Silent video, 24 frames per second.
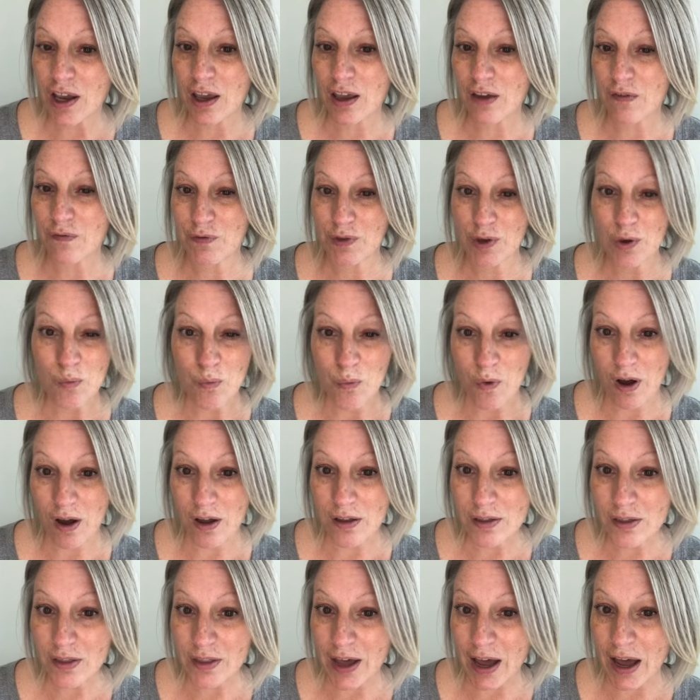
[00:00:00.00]
if you
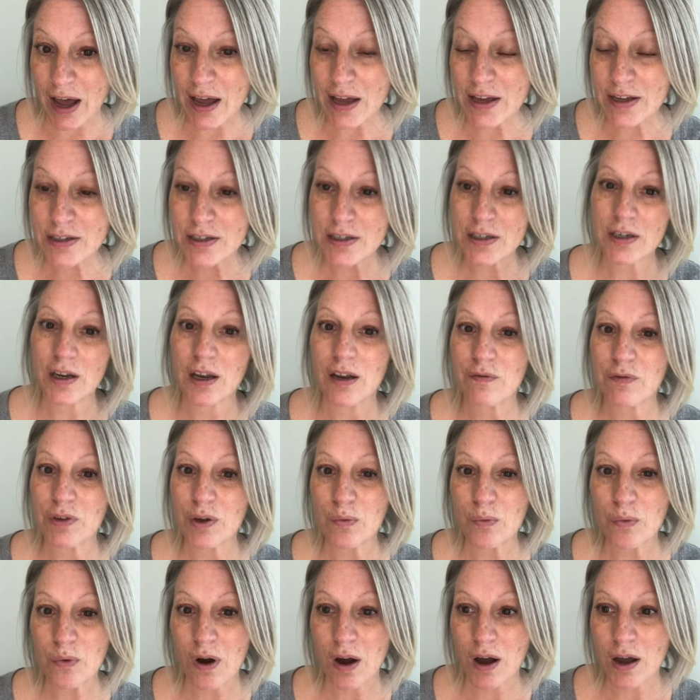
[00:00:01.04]
want that, if you
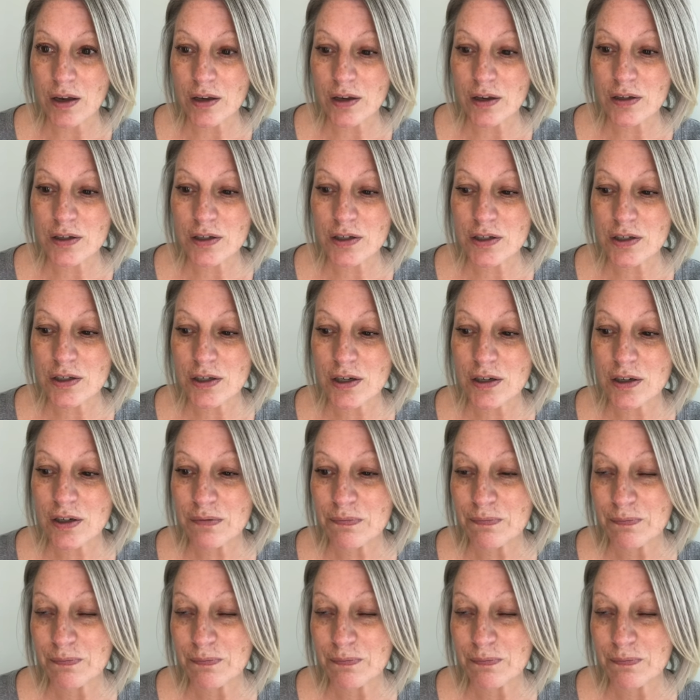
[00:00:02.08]
want to